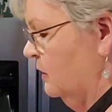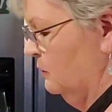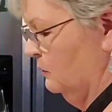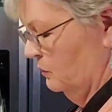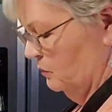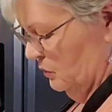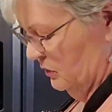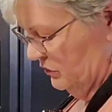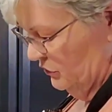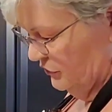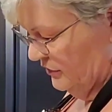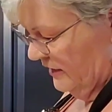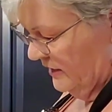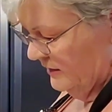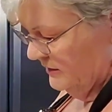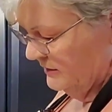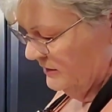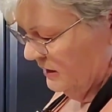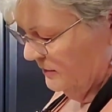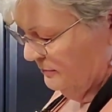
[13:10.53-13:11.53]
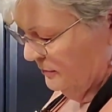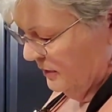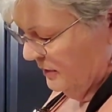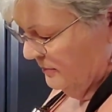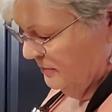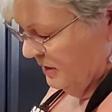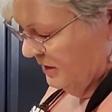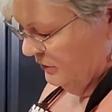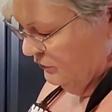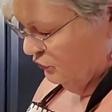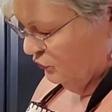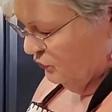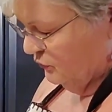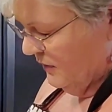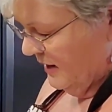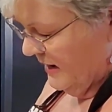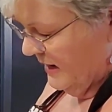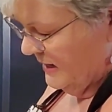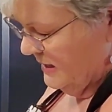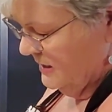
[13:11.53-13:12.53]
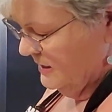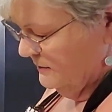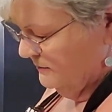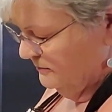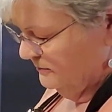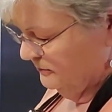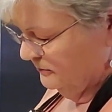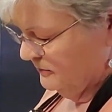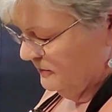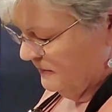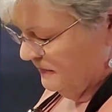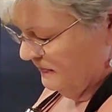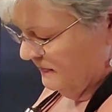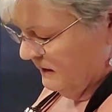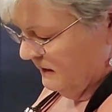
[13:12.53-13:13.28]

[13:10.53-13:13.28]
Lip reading: And I used a little bit over,